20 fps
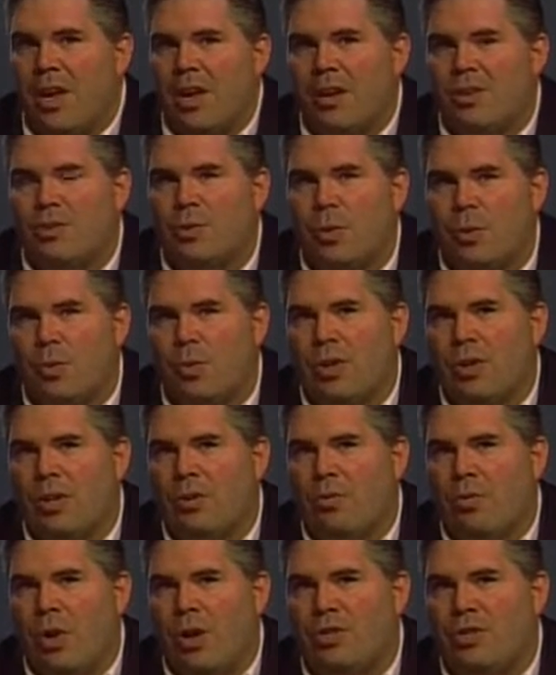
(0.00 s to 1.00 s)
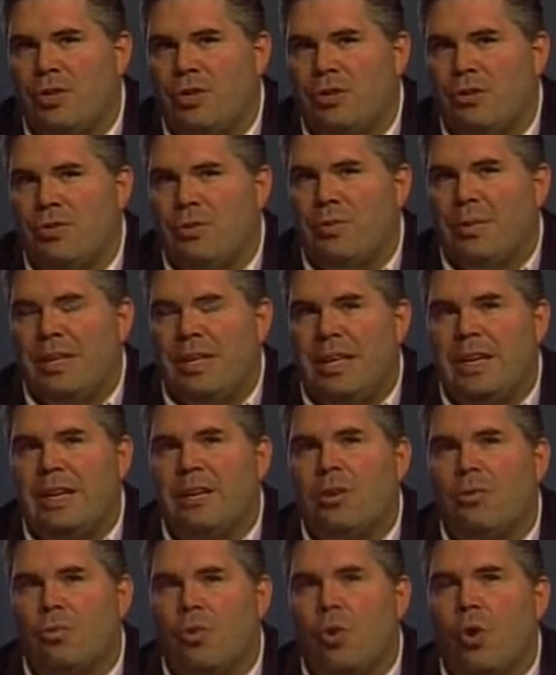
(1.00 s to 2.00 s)
So we really want you to
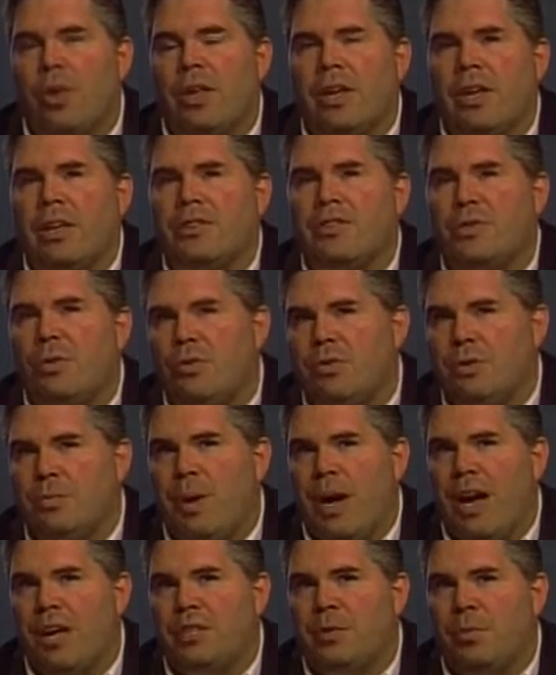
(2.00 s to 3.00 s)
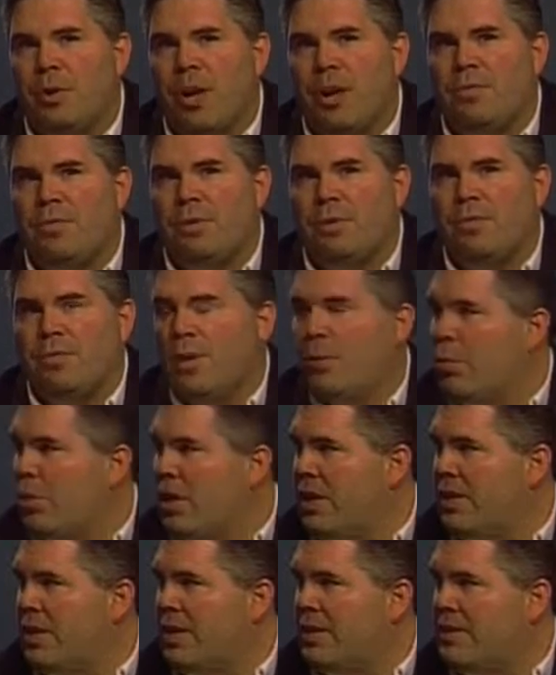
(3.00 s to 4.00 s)
begin enrolling as soon as possible after
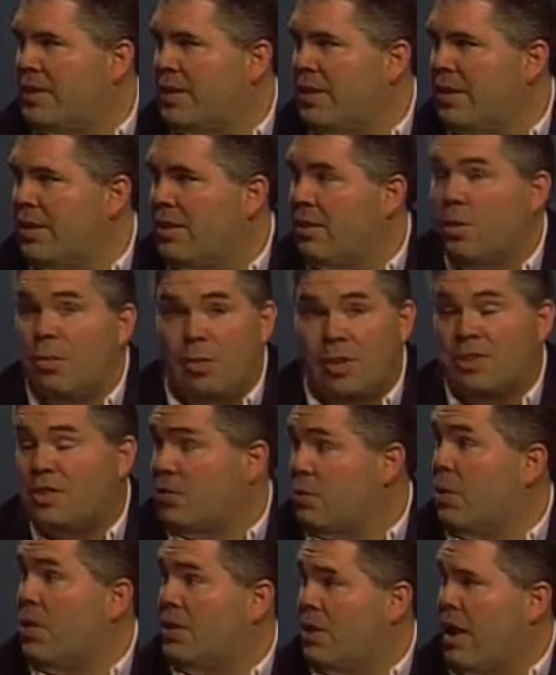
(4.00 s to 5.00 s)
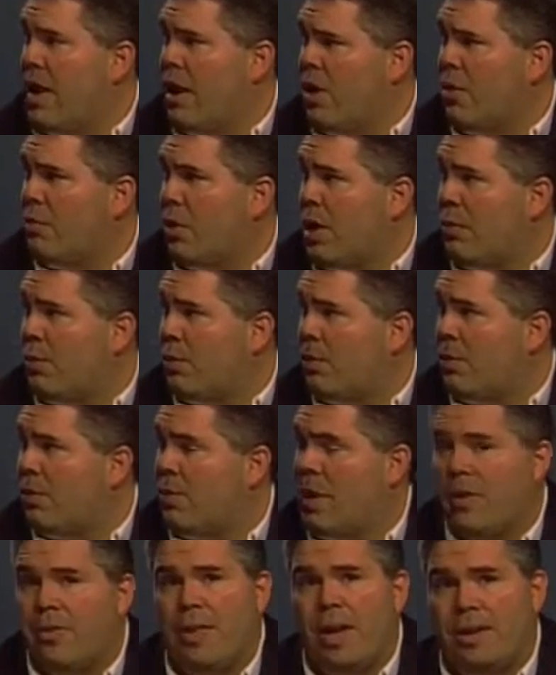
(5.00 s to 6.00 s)
February 19th. And this is going to air probably
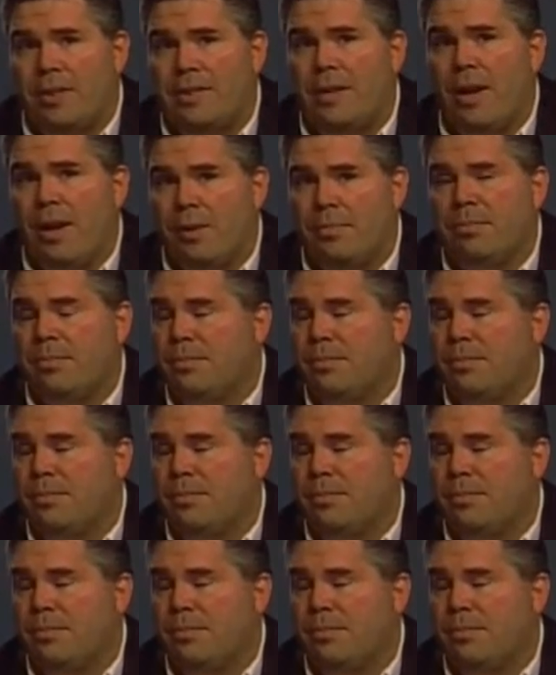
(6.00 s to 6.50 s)
around that time.